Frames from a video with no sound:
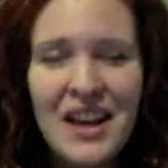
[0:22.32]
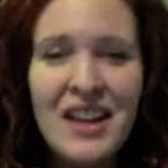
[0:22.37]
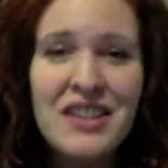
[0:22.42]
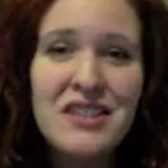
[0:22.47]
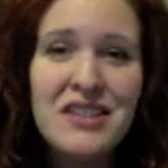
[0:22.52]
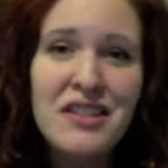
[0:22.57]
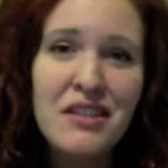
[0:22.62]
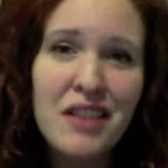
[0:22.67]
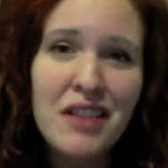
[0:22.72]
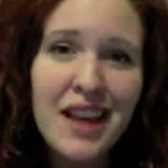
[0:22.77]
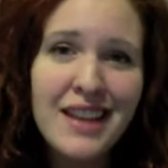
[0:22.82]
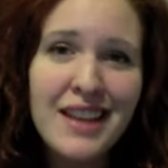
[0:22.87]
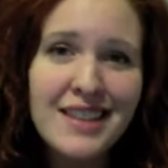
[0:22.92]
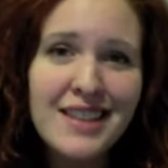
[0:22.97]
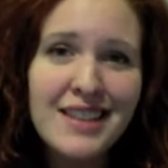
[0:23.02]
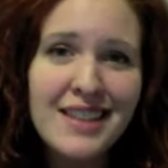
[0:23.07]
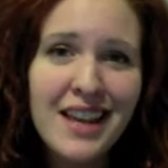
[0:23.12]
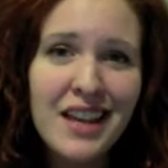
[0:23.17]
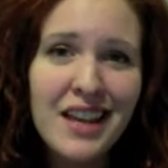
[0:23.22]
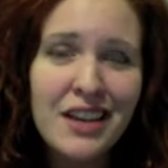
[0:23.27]
So let's
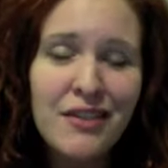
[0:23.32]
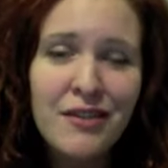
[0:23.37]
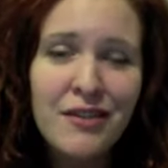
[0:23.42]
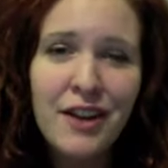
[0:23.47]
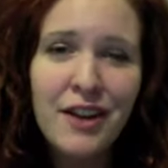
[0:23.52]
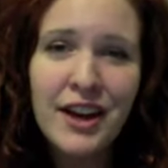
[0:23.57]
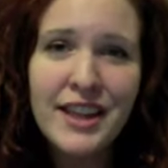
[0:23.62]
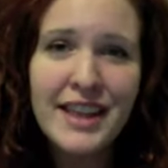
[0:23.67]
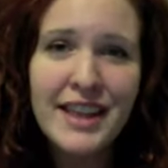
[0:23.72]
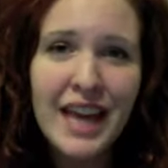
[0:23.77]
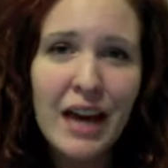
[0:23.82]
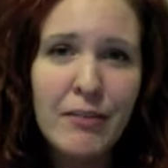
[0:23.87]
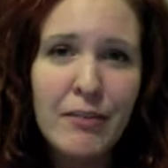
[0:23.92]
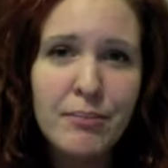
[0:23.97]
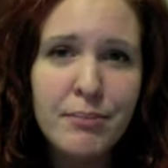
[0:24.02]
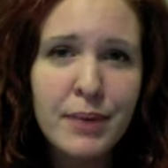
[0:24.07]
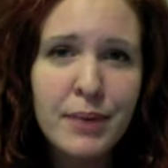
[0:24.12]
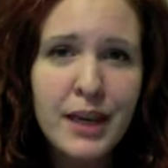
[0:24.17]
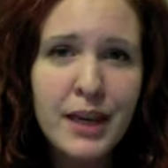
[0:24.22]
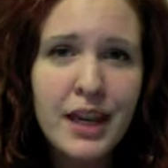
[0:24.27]
say you've got that
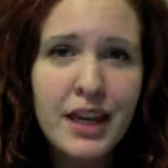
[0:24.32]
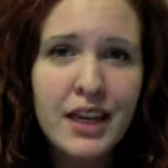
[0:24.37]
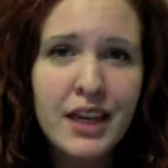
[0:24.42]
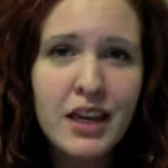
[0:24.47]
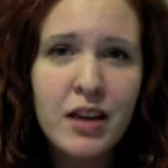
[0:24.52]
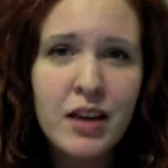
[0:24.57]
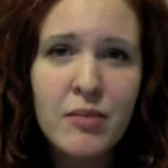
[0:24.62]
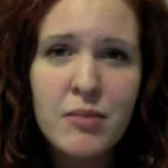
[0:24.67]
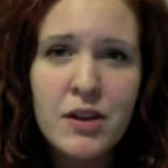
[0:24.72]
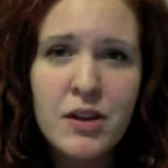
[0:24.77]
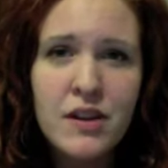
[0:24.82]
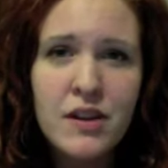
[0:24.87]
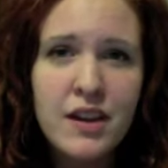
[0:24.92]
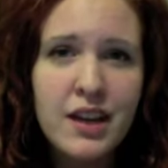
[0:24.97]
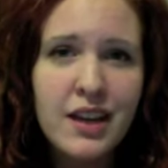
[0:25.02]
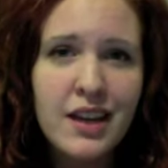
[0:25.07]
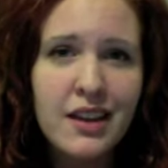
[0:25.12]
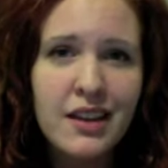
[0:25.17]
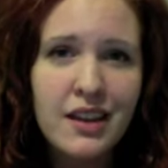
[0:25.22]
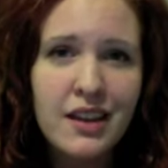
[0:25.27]
big community
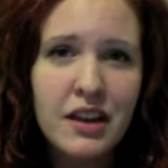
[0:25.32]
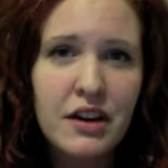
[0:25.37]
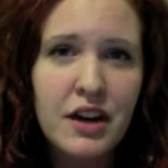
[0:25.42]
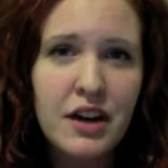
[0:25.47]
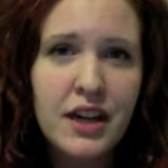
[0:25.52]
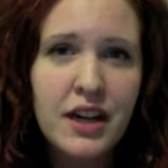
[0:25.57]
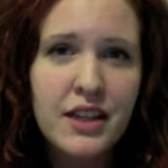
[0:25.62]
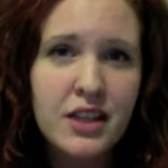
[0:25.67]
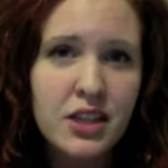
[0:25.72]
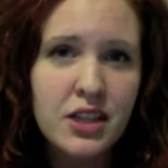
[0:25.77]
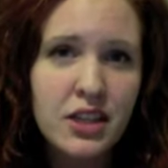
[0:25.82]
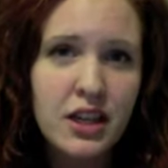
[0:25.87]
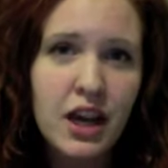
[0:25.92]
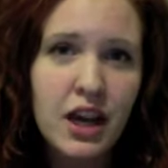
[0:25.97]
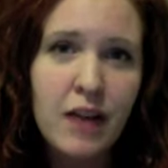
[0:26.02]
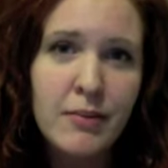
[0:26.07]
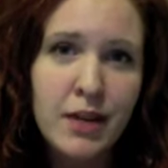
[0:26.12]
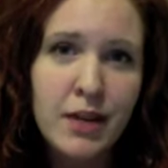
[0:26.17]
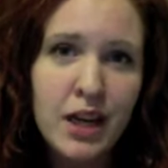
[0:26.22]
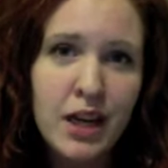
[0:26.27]
theater audition
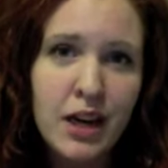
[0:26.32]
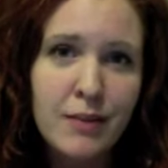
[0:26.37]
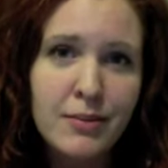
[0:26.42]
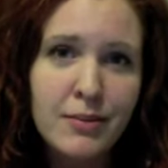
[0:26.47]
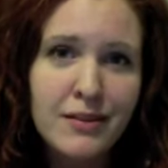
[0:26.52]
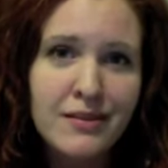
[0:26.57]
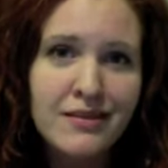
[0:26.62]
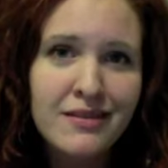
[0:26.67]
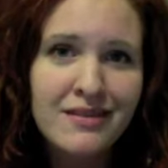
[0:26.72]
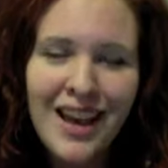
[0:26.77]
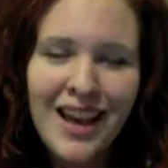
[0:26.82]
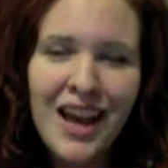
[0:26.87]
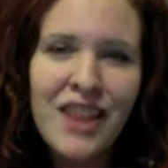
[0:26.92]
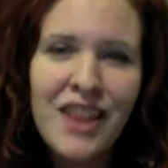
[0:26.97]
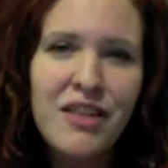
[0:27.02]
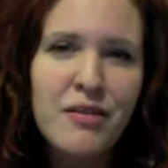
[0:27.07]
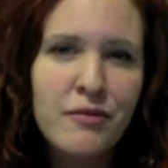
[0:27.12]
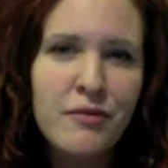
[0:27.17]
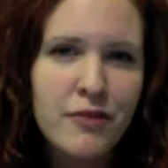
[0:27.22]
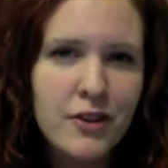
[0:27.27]
coming up. The
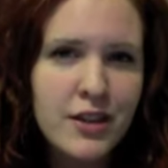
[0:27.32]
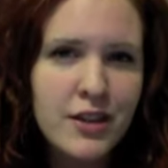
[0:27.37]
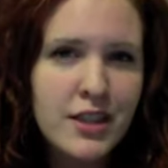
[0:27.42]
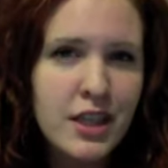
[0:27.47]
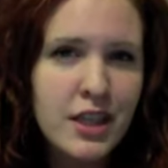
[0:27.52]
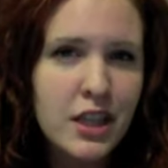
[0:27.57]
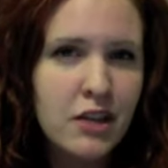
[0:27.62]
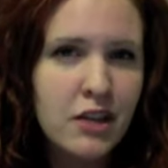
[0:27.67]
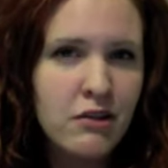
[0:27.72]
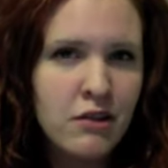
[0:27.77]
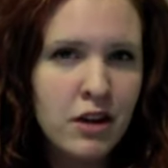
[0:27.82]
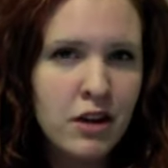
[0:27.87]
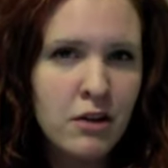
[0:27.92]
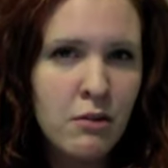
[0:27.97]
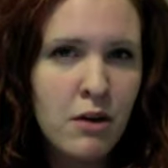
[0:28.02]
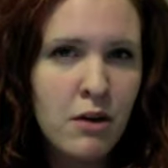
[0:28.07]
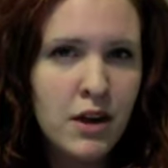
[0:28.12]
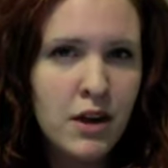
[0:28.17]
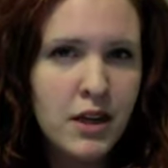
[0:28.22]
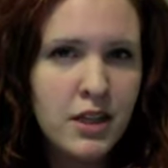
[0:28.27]
first thing you're going to
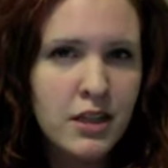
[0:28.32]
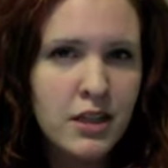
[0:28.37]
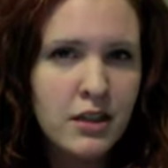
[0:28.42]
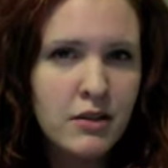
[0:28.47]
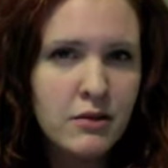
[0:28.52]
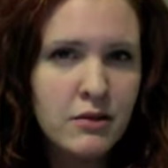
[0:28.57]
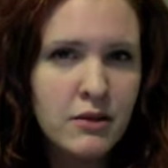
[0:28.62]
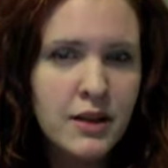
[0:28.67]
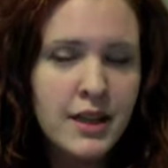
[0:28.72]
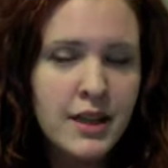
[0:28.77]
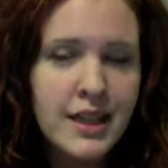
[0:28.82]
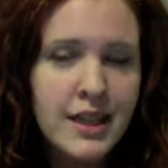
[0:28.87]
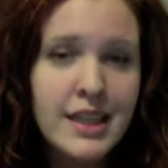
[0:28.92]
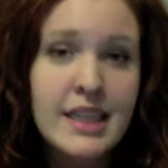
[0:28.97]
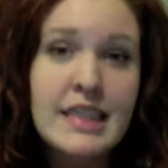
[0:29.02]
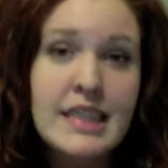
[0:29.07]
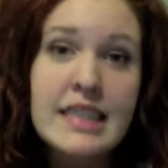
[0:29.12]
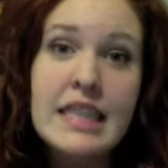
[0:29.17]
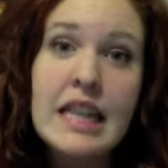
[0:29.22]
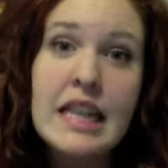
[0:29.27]
want to do is
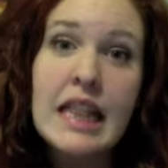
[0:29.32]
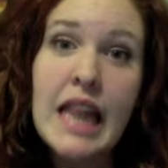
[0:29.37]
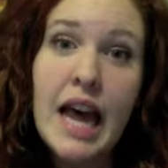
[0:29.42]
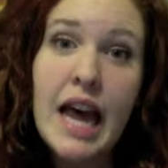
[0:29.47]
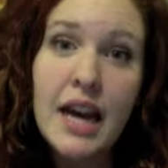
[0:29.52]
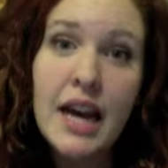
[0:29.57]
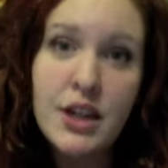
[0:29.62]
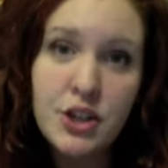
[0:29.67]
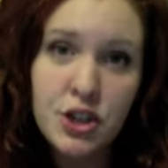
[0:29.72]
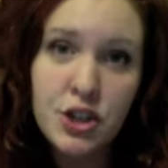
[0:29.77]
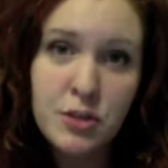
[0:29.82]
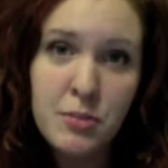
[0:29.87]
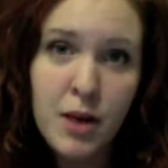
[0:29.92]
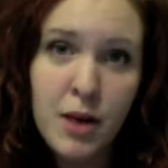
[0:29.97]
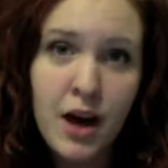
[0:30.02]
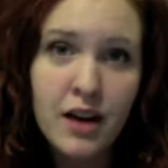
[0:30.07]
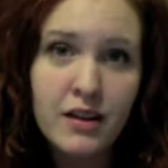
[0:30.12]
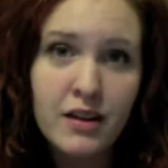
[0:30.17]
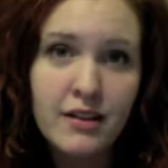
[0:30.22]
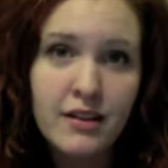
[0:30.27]
select your
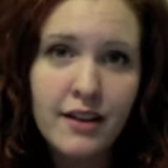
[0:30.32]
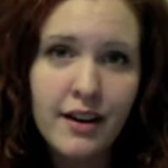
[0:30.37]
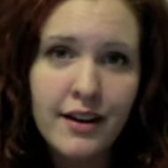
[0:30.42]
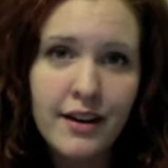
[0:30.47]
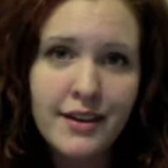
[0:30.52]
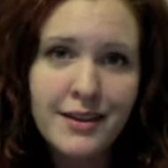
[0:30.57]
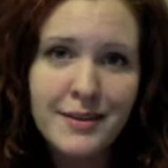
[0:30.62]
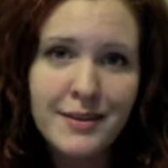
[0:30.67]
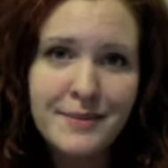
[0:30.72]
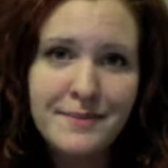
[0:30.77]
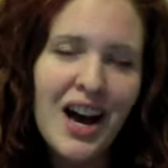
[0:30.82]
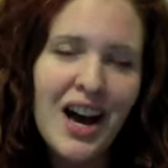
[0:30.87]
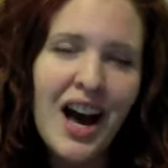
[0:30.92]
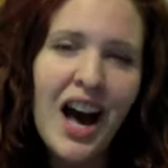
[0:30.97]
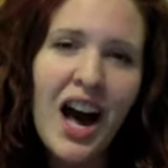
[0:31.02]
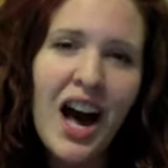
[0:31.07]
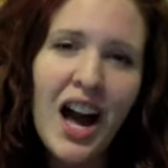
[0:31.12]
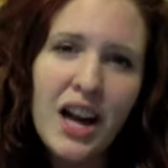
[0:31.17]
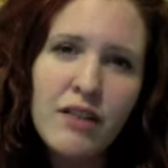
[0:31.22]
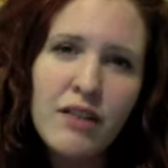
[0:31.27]
monologue.
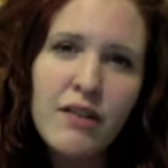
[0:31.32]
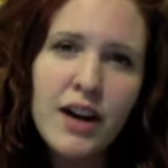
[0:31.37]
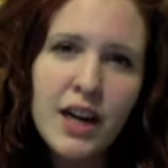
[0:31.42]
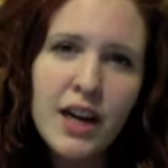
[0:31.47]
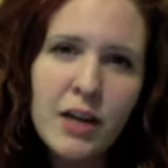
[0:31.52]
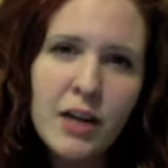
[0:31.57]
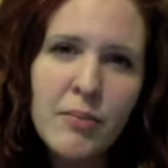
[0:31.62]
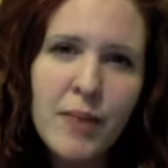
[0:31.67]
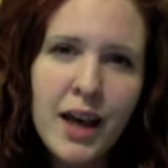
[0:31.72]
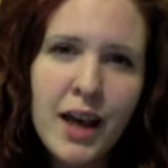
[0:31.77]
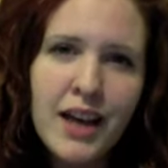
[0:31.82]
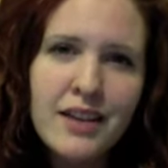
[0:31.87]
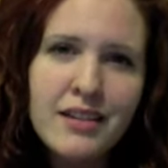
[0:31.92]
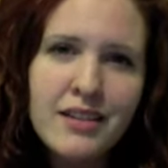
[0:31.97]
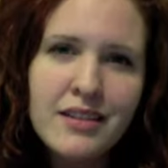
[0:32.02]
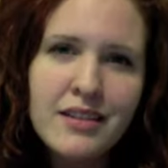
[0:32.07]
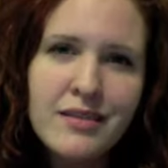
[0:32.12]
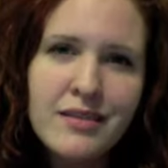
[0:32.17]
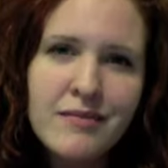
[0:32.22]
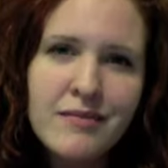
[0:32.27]
I recommend